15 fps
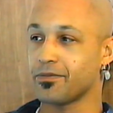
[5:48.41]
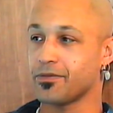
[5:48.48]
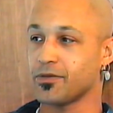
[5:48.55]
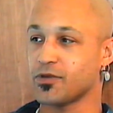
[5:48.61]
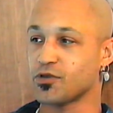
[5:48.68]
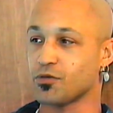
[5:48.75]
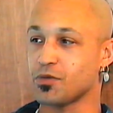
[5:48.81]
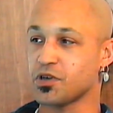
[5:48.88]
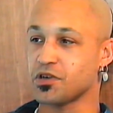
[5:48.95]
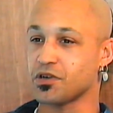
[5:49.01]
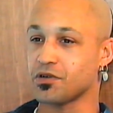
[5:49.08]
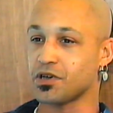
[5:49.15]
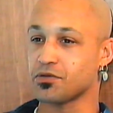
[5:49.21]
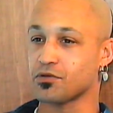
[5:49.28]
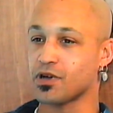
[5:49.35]
So
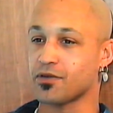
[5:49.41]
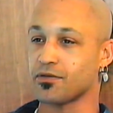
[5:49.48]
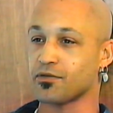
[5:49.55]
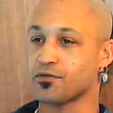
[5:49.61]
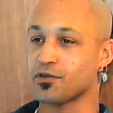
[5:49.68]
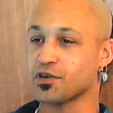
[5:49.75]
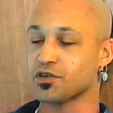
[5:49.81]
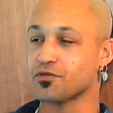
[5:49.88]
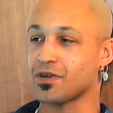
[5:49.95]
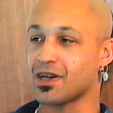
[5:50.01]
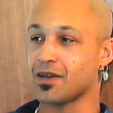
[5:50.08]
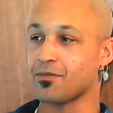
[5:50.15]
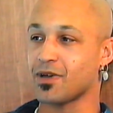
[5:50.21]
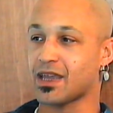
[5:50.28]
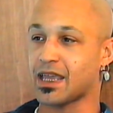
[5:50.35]
missionaries were often
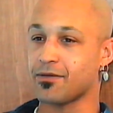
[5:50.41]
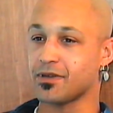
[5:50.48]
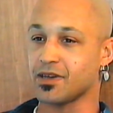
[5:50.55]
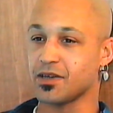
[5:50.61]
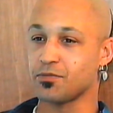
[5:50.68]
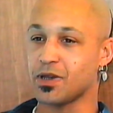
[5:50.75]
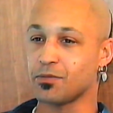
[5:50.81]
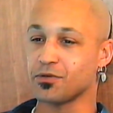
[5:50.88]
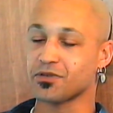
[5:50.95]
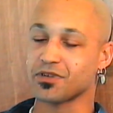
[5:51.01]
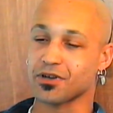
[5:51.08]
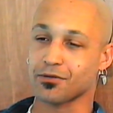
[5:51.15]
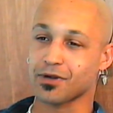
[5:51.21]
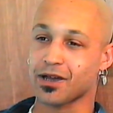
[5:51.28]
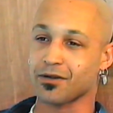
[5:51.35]
frustrated by having these people sit
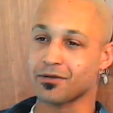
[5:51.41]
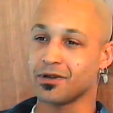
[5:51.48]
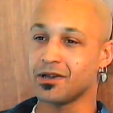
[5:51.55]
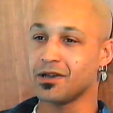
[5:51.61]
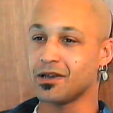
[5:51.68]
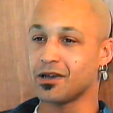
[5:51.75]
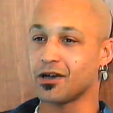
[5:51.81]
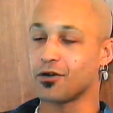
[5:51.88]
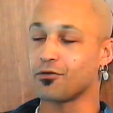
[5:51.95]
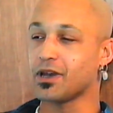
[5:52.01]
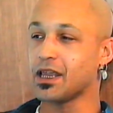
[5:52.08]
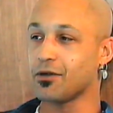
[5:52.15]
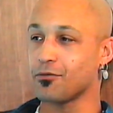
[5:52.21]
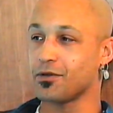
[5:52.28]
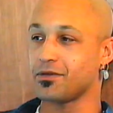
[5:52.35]
around
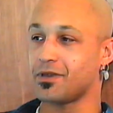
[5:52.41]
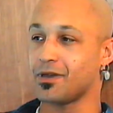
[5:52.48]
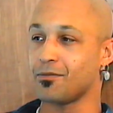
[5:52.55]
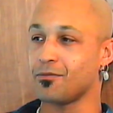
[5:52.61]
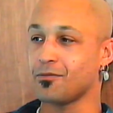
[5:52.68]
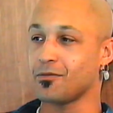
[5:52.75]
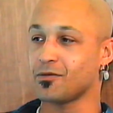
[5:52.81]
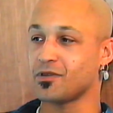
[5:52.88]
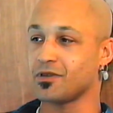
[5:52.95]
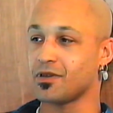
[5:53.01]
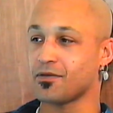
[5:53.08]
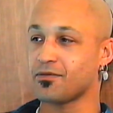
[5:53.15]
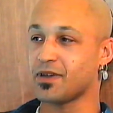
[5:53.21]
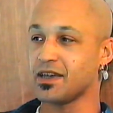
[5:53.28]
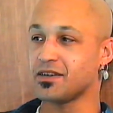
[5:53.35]
agreeing with them to their
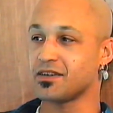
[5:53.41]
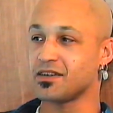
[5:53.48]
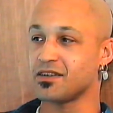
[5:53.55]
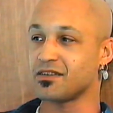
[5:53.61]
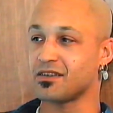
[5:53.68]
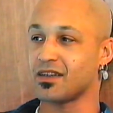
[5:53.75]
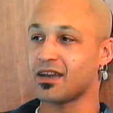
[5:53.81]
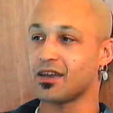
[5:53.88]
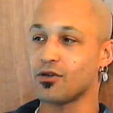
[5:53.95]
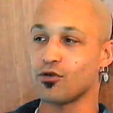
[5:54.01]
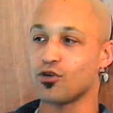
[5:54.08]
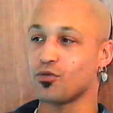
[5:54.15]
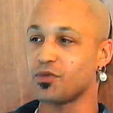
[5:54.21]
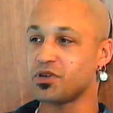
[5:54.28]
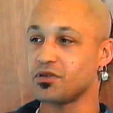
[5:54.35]
faces, and then they go
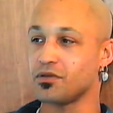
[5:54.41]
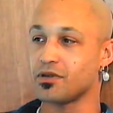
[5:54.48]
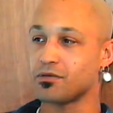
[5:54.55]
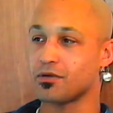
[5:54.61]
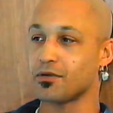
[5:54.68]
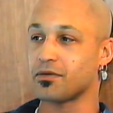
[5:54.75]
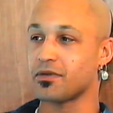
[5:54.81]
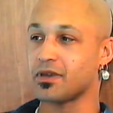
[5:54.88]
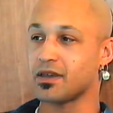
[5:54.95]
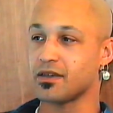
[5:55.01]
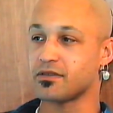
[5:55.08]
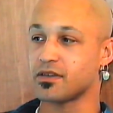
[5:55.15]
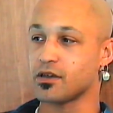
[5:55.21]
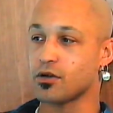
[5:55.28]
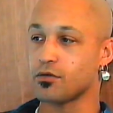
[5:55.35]
home and do their own thing as
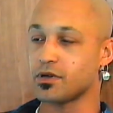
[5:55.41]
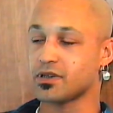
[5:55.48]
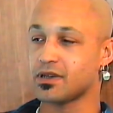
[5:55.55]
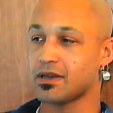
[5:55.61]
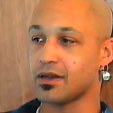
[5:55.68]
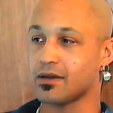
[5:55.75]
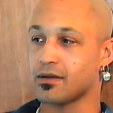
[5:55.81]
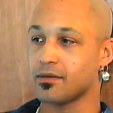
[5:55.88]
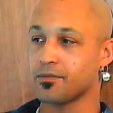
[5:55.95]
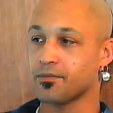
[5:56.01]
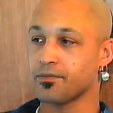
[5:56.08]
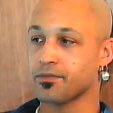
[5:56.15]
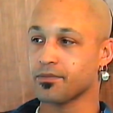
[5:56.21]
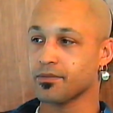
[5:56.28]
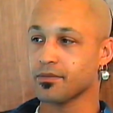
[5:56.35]
they always did,
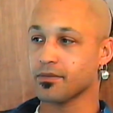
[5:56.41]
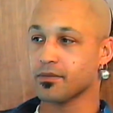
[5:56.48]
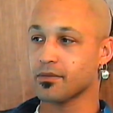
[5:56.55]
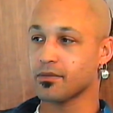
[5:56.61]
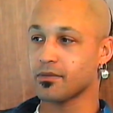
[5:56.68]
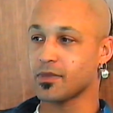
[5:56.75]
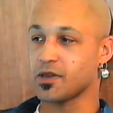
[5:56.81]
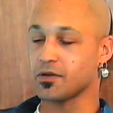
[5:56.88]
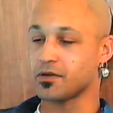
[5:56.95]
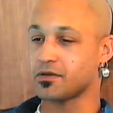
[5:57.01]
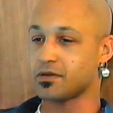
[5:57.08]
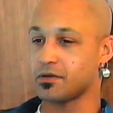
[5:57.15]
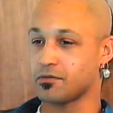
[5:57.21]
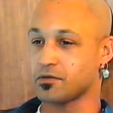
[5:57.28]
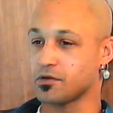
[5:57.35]
because
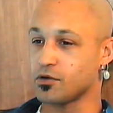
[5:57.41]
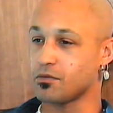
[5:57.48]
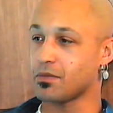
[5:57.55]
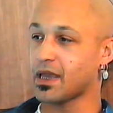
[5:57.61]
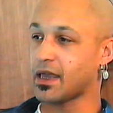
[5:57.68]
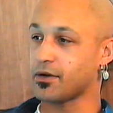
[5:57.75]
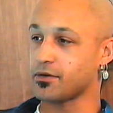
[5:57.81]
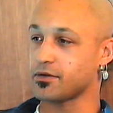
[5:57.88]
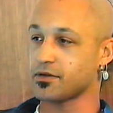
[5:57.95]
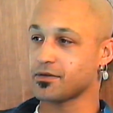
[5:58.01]
it was good manners.